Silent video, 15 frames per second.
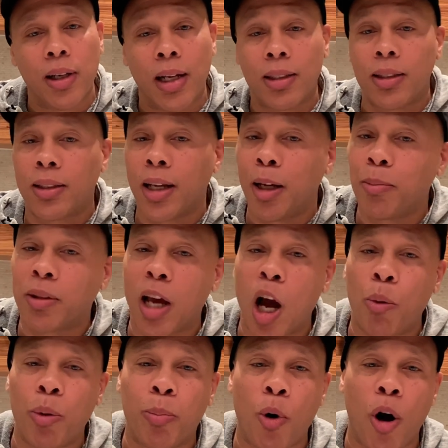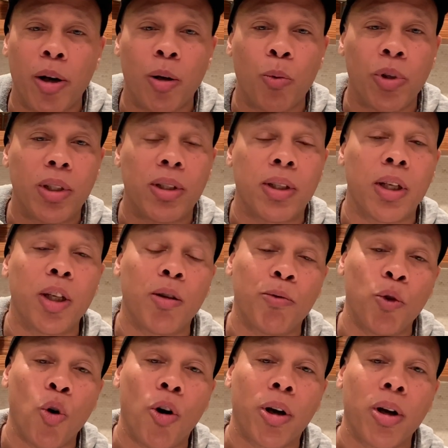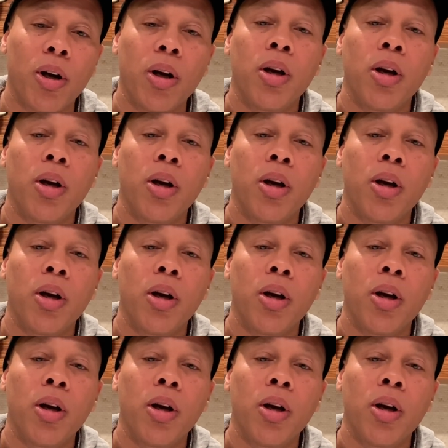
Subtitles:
At the same time, we partner with the city of Newark.